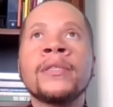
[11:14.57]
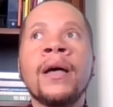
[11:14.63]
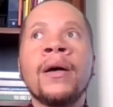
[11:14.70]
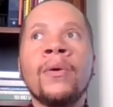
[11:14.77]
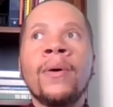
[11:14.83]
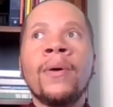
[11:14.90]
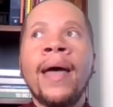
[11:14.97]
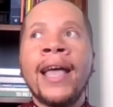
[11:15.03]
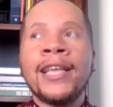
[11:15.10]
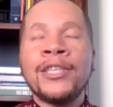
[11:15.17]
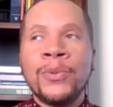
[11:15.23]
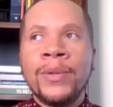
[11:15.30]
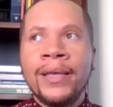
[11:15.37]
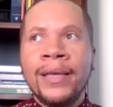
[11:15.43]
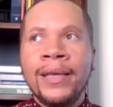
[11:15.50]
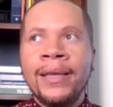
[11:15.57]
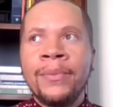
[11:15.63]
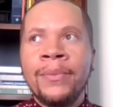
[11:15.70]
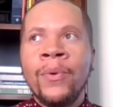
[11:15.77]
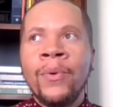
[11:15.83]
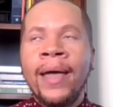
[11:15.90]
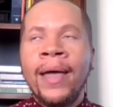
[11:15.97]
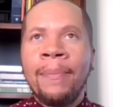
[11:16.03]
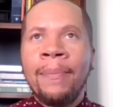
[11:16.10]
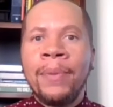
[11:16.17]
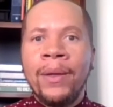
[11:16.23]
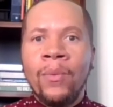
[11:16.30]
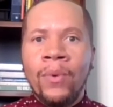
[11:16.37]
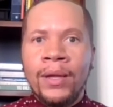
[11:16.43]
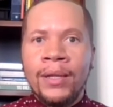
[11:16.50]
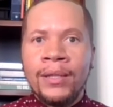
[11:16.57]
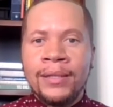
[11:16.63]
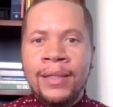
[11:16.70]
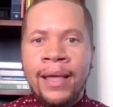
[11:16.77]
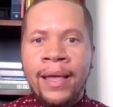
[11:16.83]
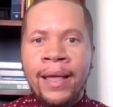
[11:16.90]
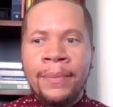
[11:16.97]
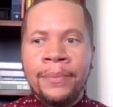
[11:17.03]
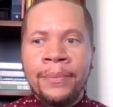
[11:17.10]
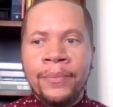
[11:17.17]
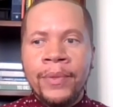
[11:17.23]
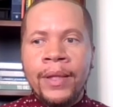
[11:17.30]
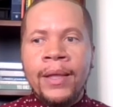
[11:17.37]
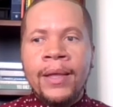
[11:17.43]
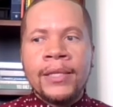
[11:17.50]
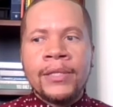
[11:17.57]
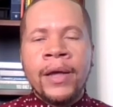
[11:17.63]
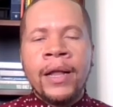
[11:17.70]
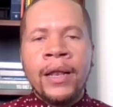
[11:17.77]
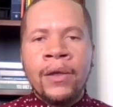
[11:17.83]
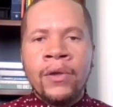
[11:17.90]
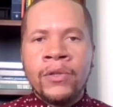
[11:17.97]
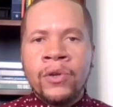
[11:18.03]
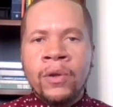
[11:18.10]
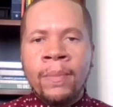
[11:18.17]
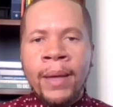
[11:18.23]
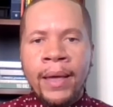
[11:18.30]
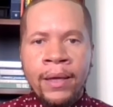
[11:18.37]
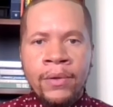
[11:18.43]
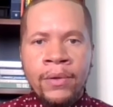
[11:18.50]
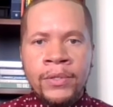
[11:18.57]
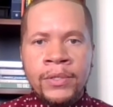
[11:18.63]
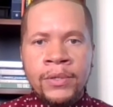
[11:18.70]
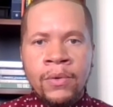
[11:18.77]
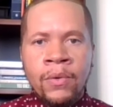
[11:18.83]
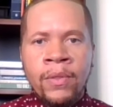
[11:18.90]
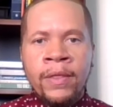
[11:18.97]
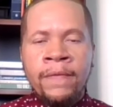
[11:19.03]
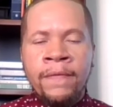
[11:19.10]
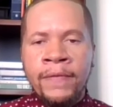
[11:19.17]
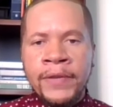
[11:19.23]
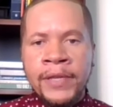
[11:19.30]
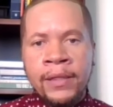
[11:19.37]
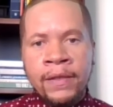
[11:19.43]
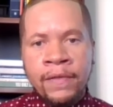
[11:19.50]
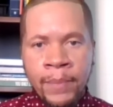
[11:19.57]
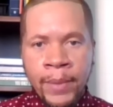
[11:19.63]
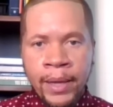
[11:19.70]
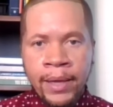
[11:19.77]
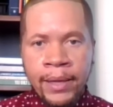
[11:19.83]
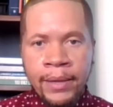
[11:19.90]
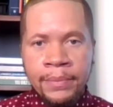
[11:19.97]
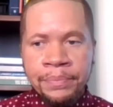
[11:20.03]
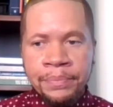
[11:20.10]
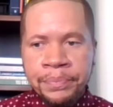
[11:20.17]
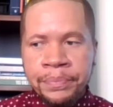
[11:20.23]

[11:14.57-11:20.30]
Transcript: So actually, what happened was that so I closed on my house on the 15th of May.